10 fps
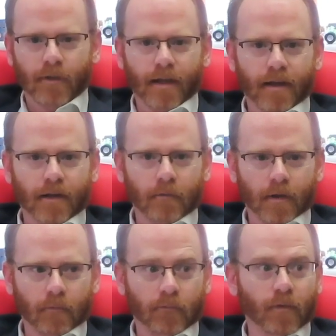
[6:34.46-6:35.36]
Yeah,
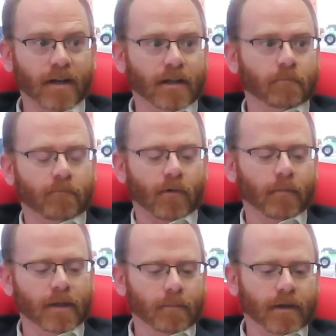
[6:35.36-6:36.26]
anyway, it was funny for
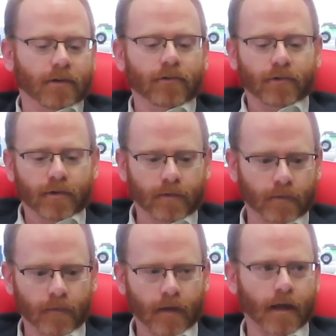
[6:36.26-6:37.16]
me because,
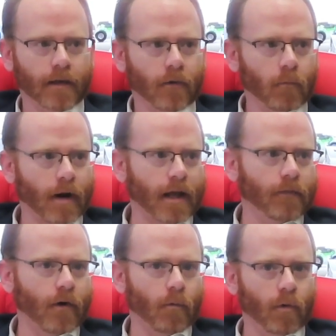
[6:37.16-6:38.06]
what
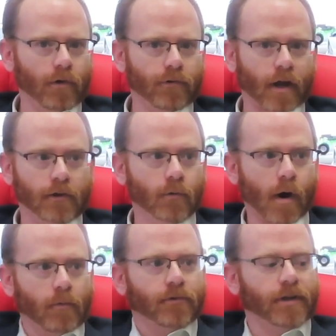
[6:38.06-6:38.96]
I thought was I
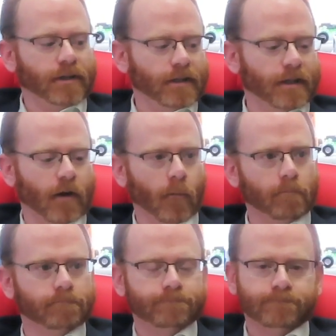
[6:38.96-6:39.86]
knew I was going to need
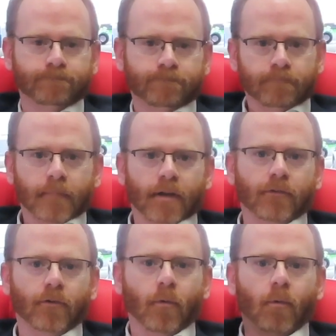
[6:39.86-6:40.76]
help. And
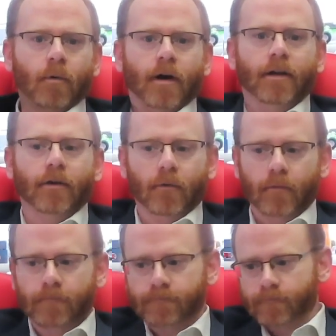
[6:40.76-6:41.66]
so,
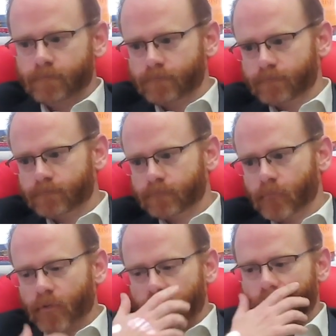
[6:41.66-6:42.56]

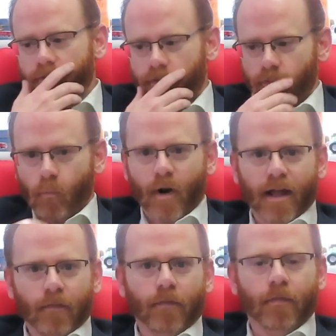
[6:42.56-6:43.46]
with this, and so what
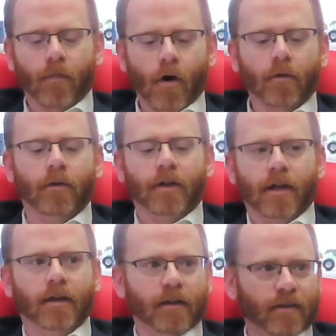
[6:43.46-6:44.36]
I thought
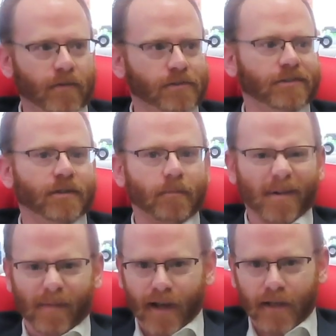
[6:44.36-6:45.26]
it envisioned in
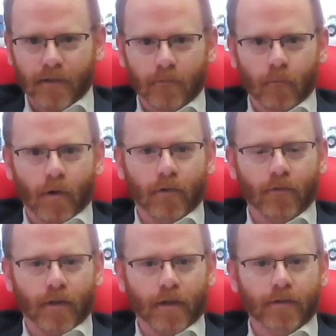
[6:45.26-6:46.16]
my mind
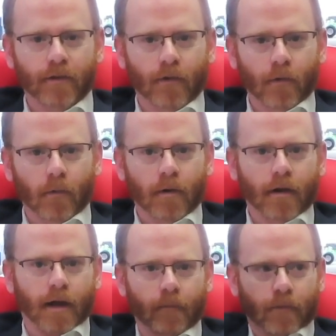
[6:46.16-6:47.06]
was that,
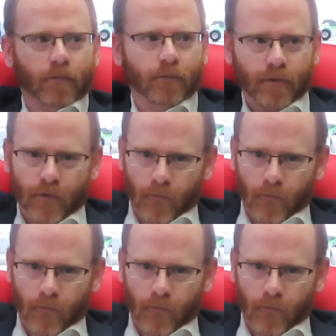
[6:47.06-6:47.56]
I'm this,